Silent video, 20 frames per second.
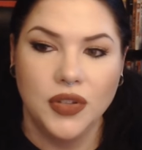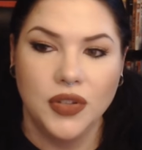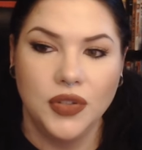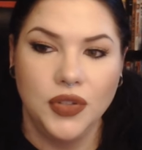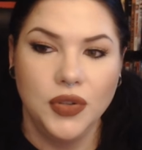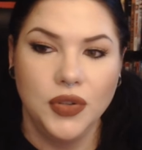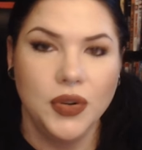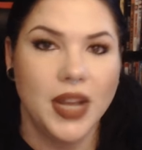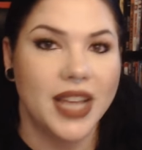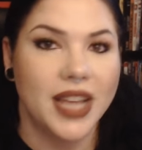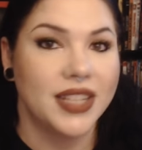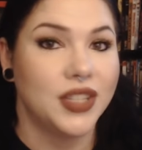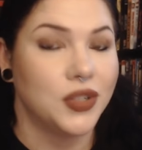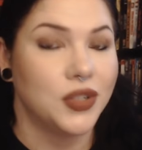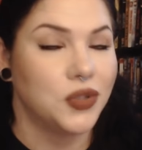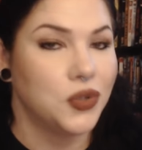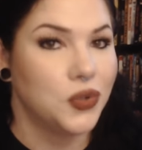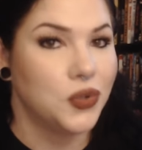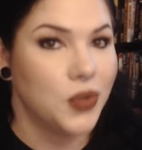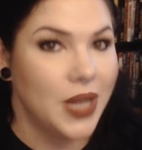Dude has the
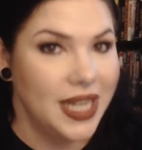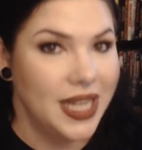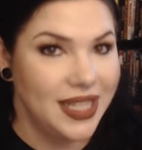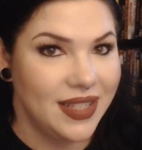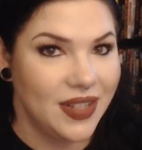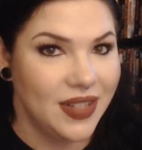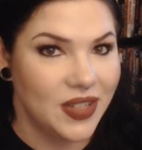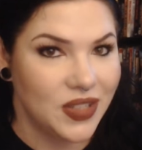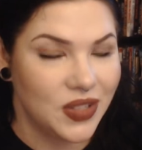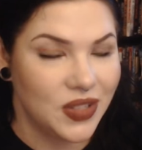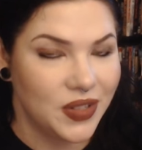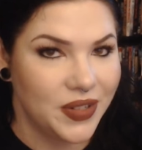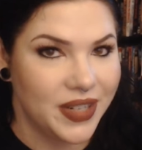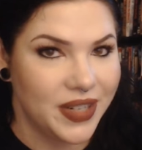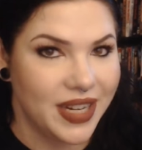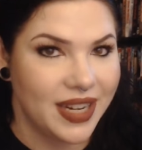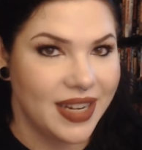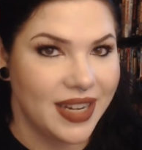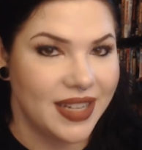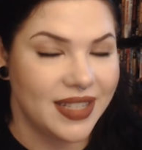craziest look
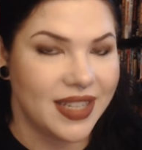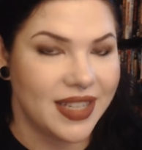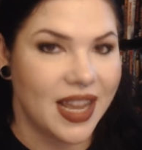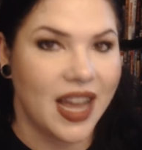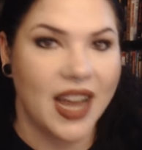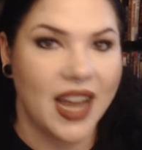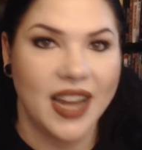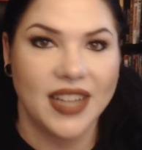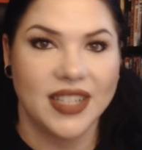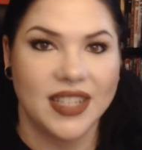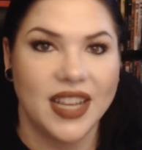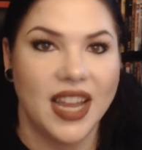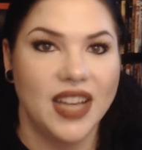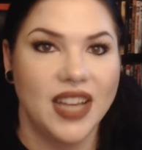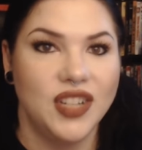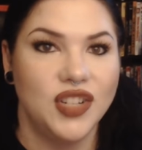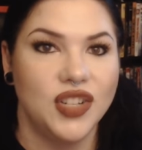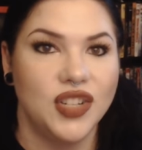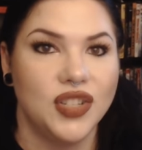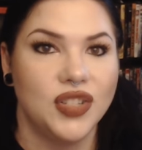in his eyes
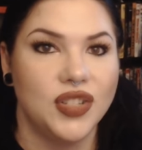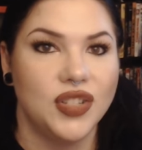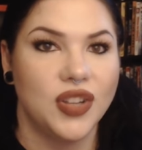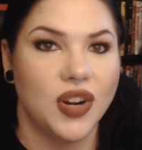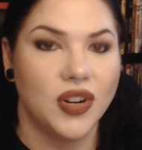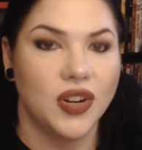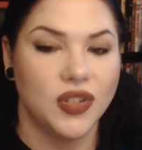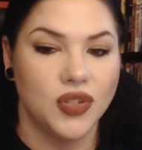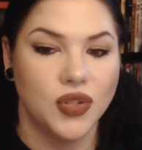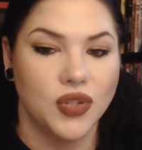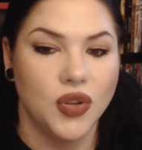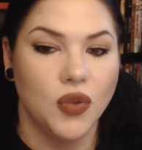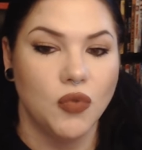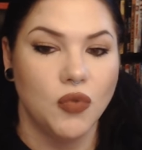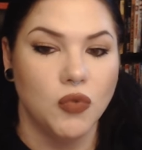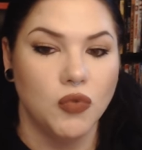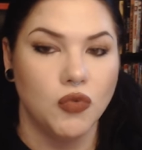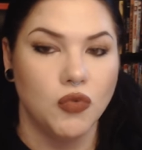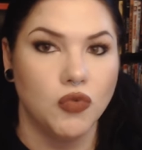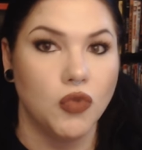and just starts
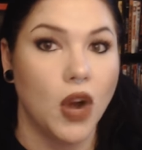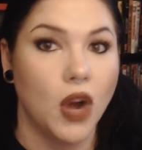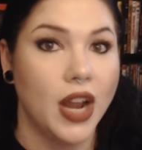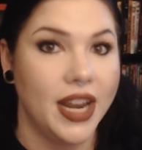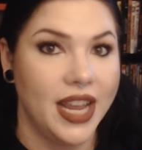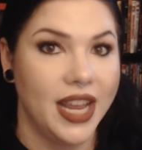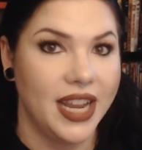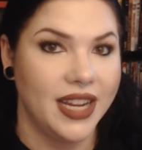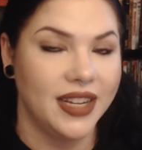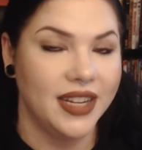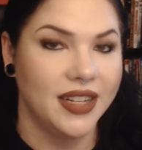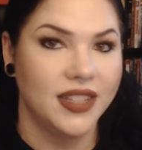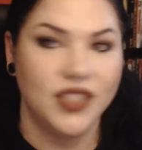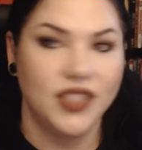running,